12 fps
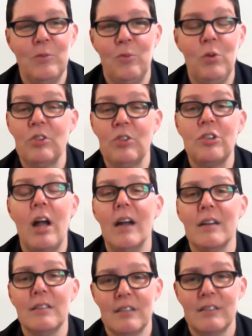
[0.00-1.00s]
we're
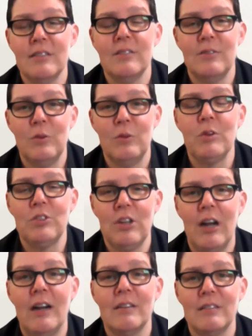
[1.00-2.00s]
shocked. We were
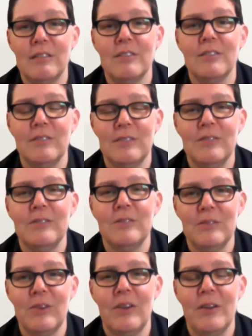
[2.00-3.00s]
shocked
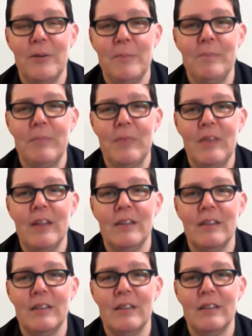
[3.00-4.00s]

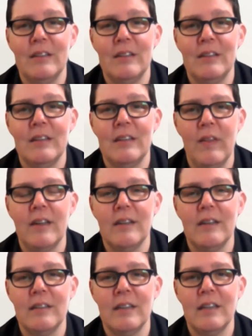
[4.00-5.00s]
that it turned out the way that
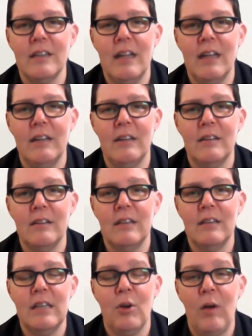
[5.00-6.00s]
it did. And
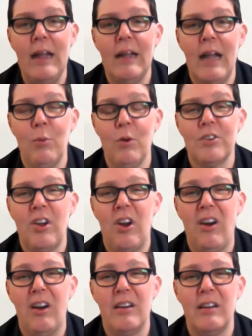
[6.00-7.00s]
I worked
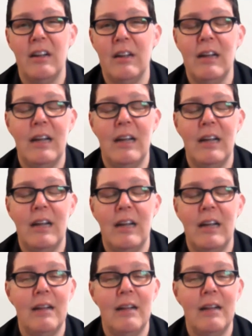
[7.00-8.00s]
hard. I
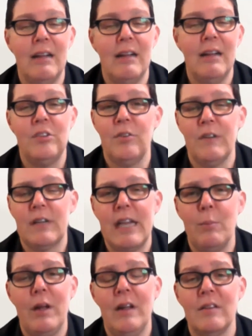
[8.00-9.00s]
volunteered for
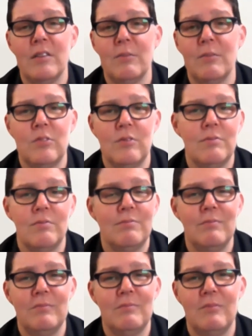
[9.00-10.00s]
campaigns for it
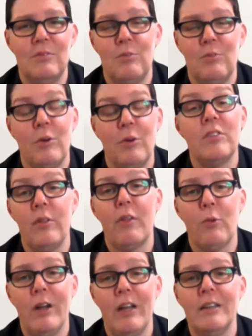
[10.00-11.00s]
to go the other
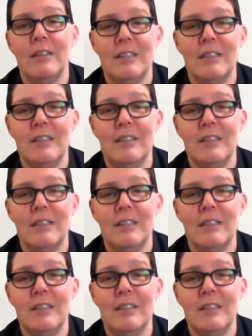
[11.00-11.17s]
way.